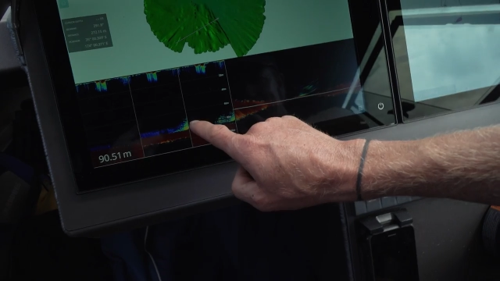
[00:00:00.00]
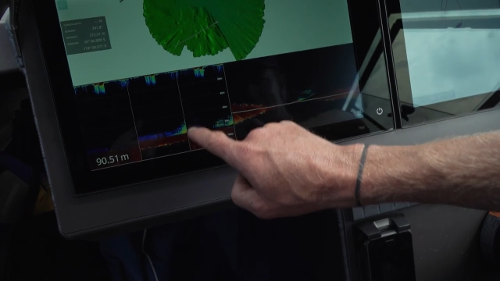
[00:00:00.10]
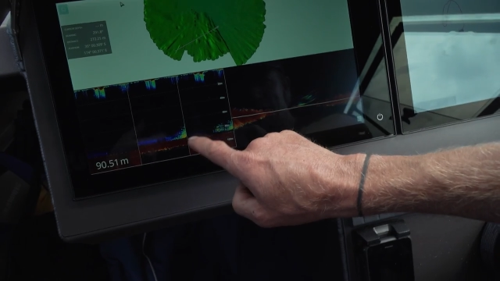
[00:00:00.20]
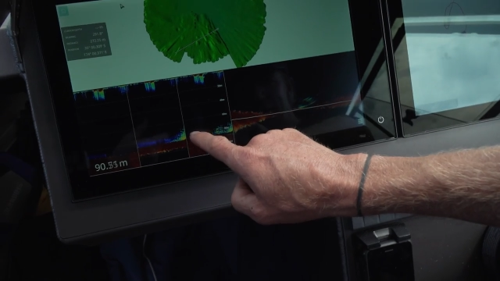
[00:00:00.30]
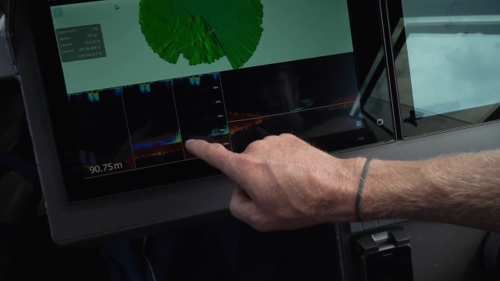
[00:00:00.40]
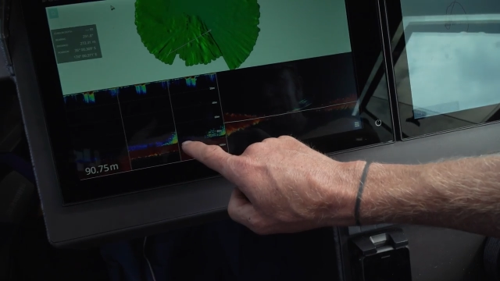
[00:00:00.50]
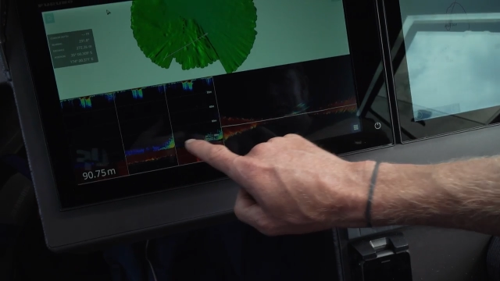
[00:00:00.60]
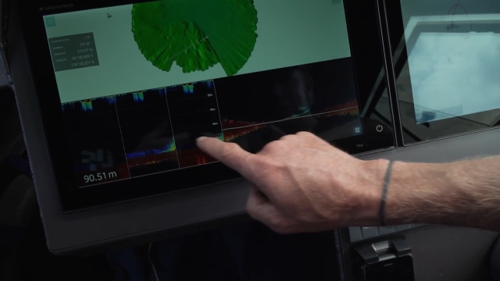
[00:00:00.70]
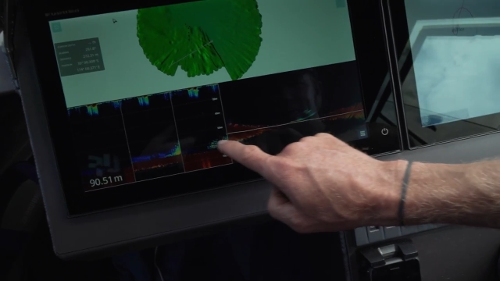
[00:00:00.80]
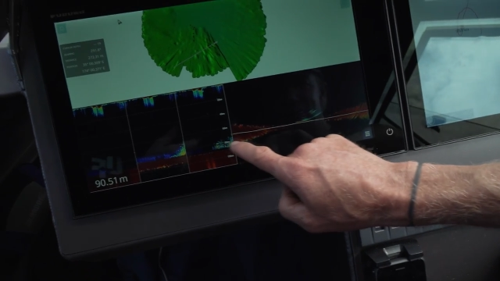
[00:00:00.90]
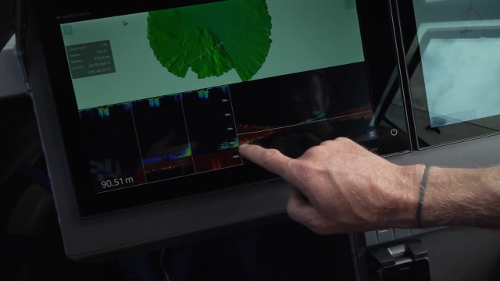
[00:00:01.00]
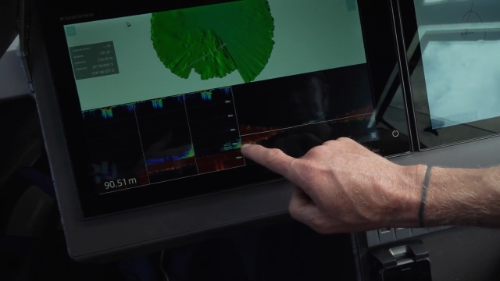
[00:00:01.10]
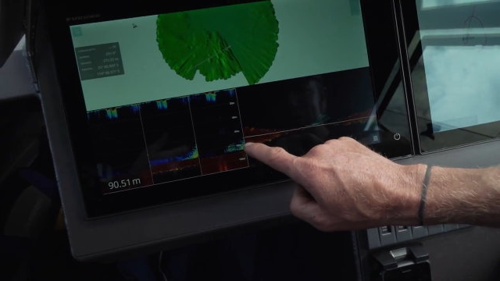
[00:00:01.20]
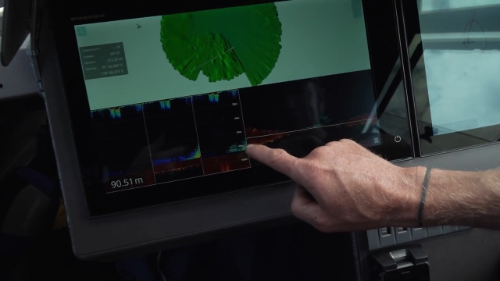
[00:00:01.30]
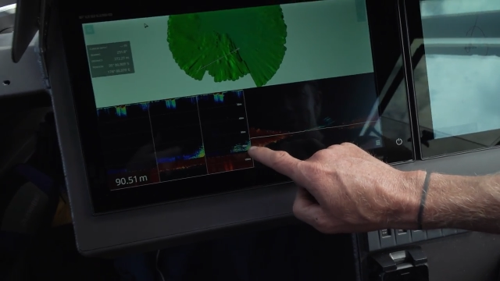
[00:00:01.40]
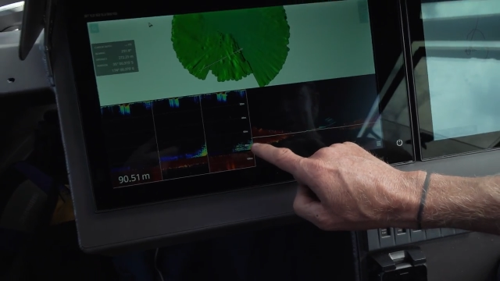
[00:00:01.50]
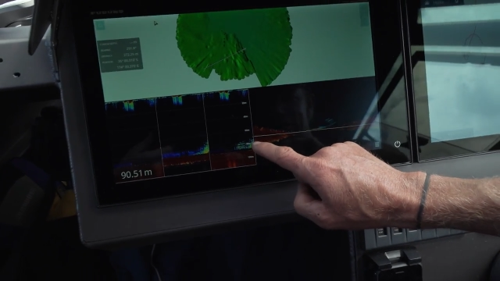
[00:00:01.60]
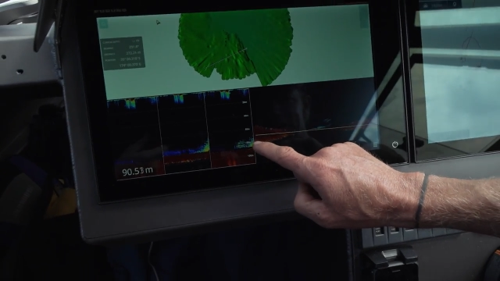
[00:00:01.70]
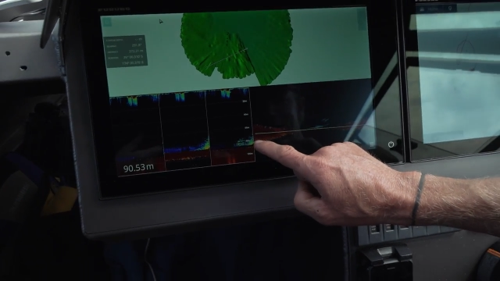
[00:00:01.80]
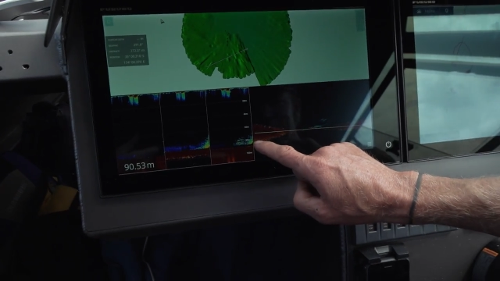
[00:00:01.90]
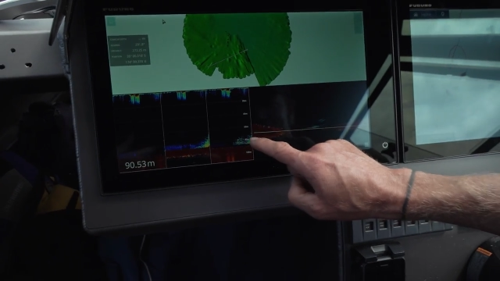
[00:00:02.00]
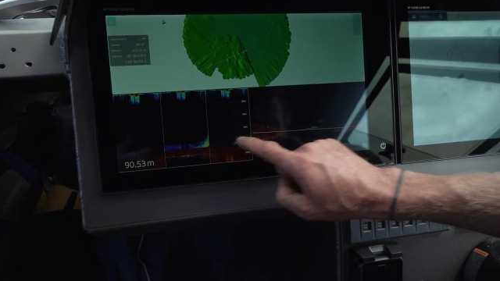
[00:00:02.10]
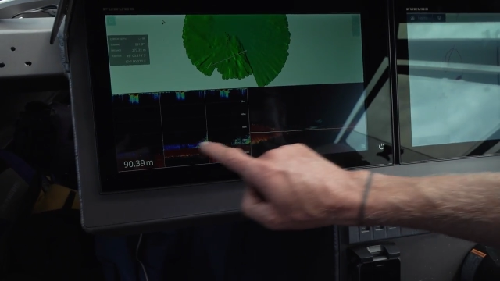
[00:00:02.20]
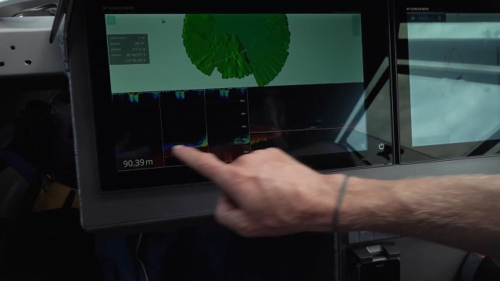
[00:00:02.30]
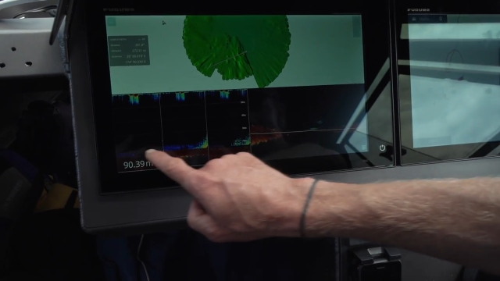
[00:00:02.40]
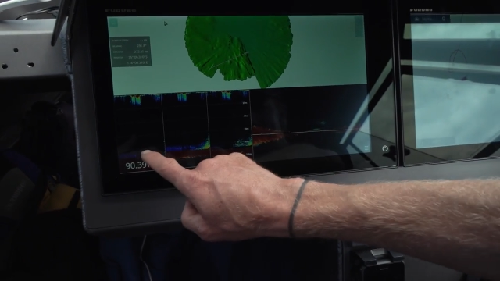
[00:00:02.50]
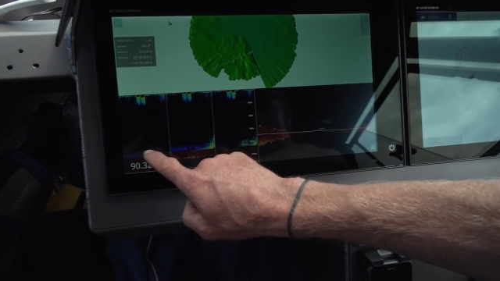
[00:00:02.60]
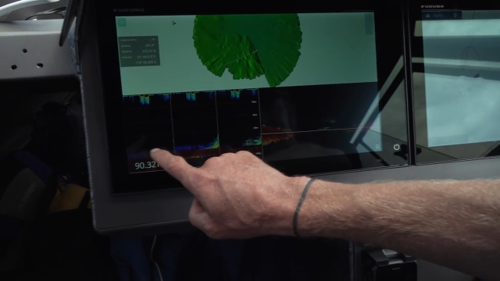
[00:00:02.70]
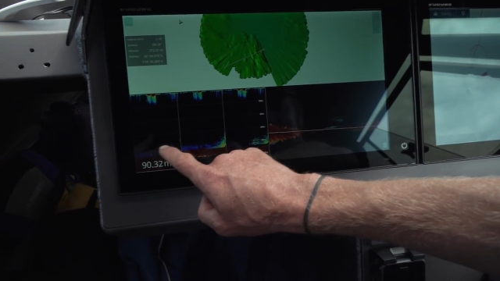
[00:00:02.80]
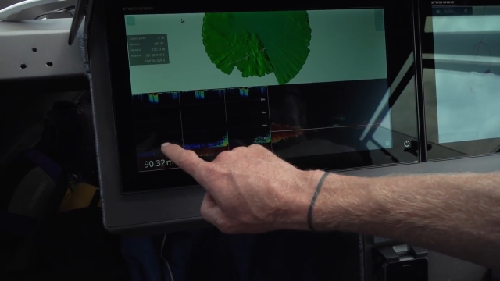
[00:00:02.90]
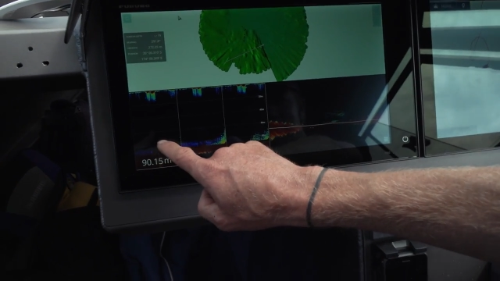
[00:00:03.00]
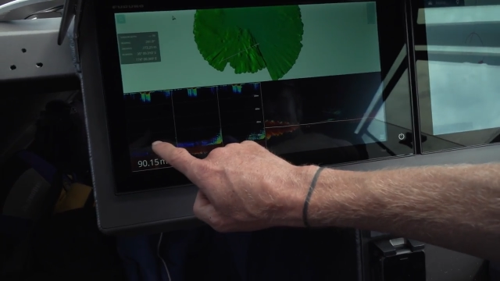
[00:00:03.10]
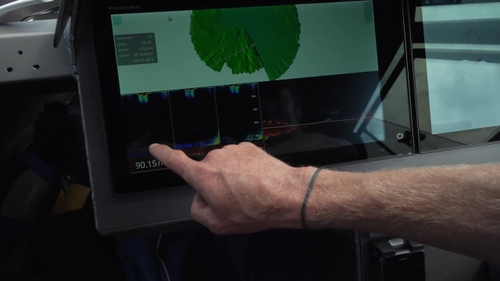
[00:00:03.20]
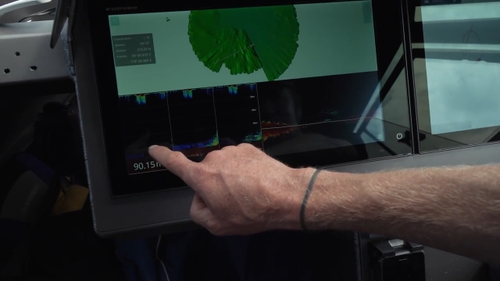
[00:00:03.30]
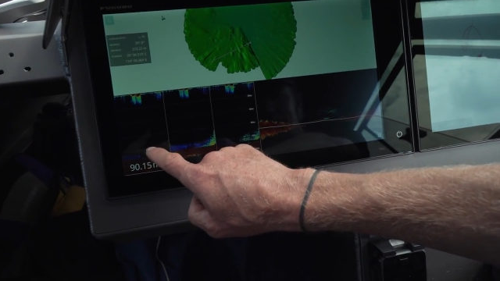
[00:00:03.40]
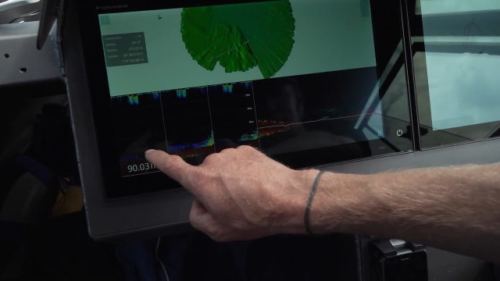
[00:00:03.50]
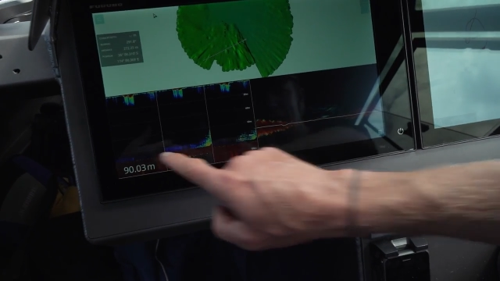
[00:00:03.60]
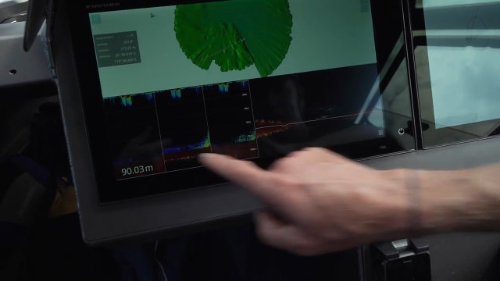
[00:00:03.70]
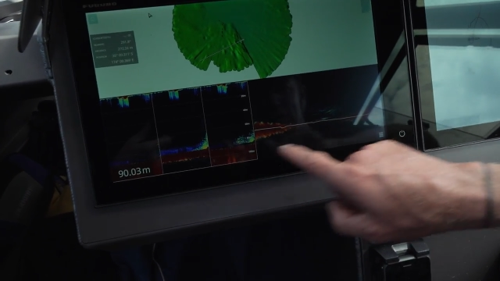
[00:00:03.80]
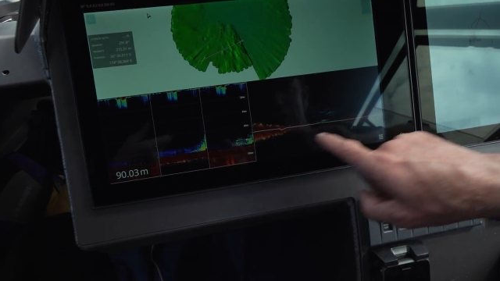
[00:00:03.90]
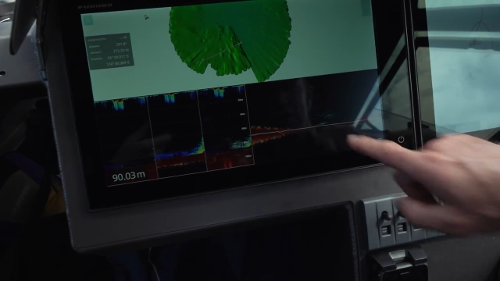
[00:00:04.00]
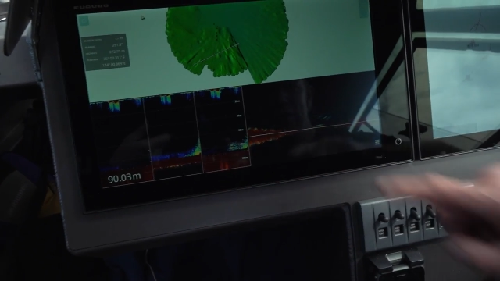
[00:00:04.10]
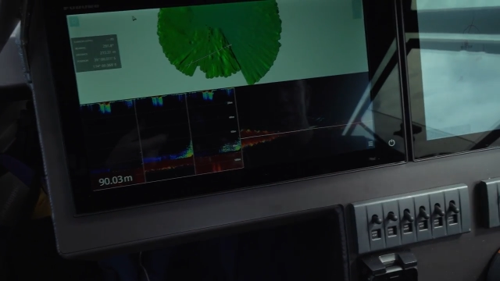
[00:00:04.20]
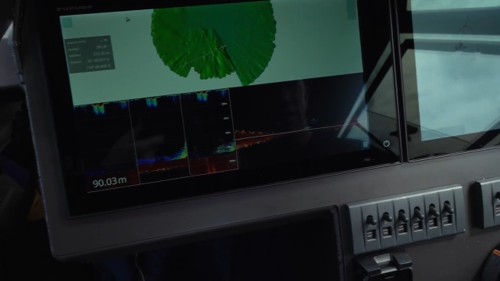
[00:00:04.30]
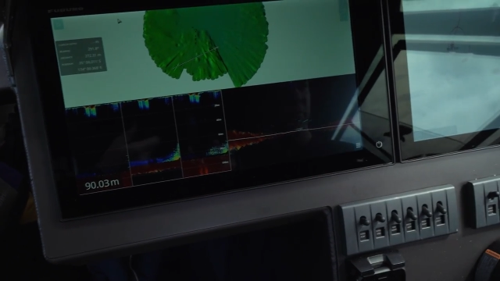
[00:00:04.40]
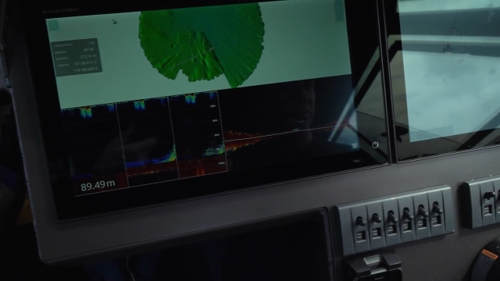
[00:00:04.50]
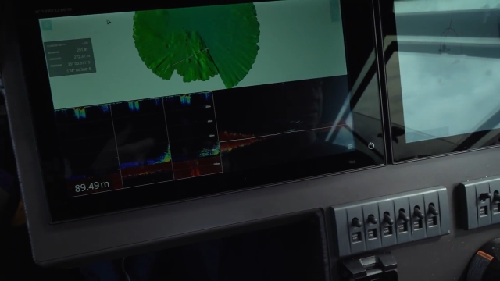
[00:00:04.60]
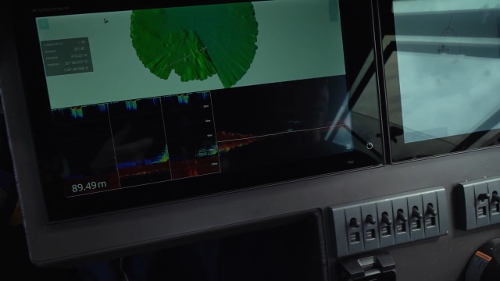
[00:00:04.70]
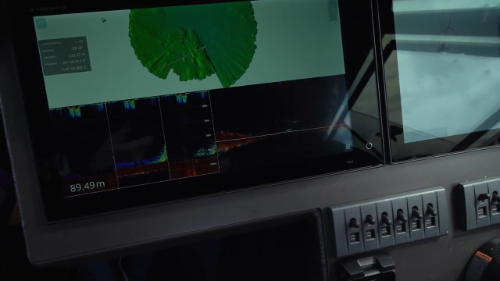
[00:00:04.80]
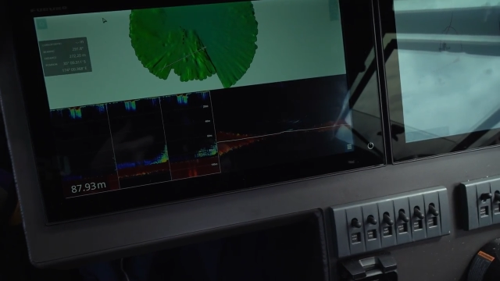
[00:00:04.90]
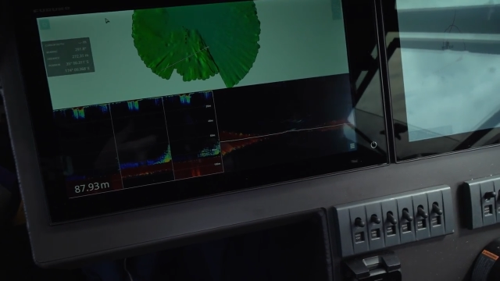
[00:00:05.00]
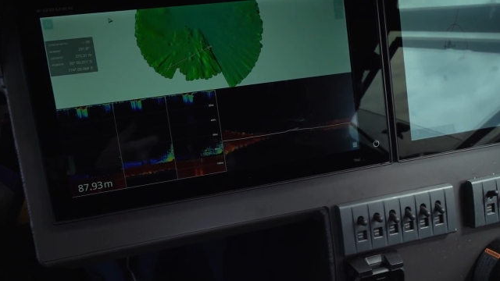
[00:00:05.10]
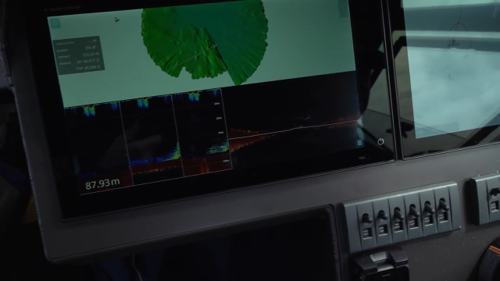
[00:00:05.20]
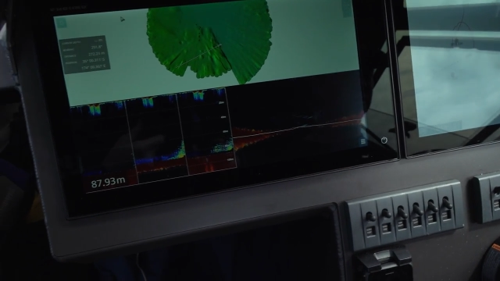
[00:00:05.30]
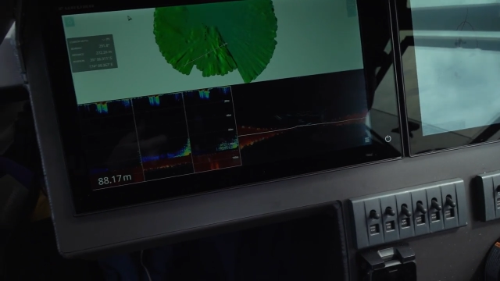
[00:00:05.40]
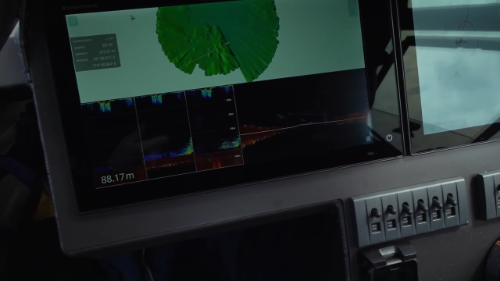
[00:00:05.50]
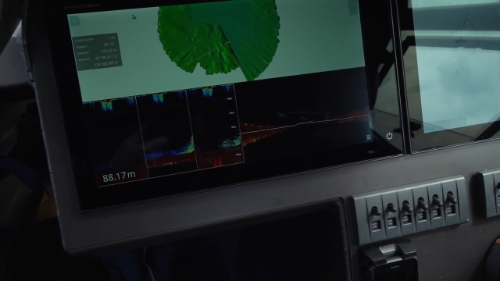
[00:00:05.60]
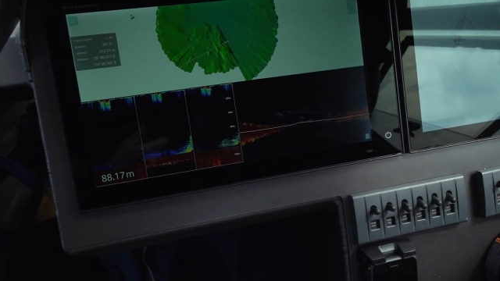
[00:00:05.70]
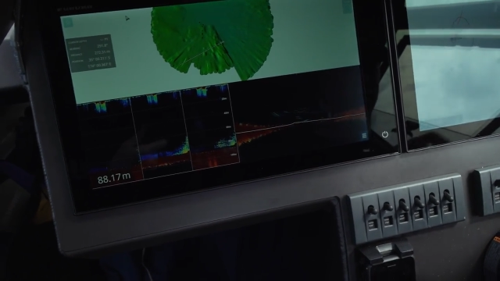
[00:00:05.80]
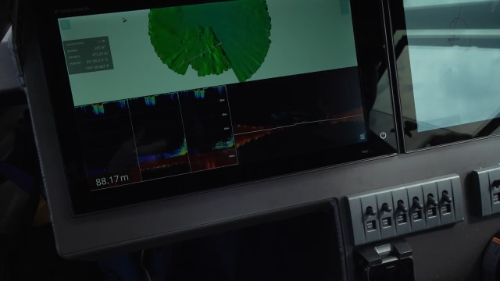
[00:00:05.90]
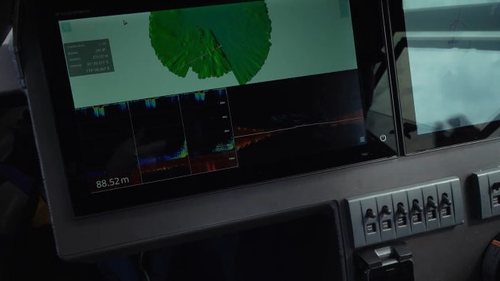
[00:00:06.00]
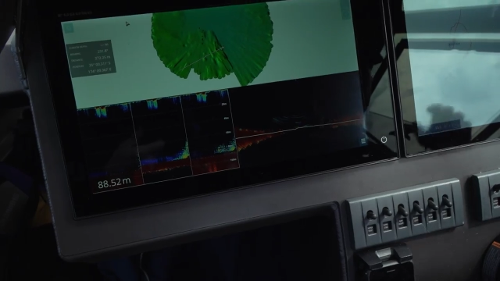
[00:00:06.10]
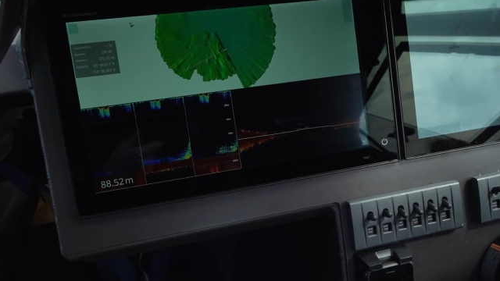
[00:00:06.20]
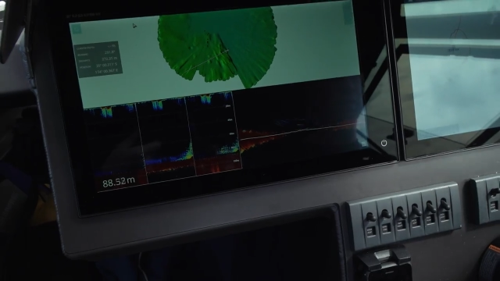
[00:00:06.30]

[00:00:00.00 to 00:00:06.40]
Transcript: (no speaker visible)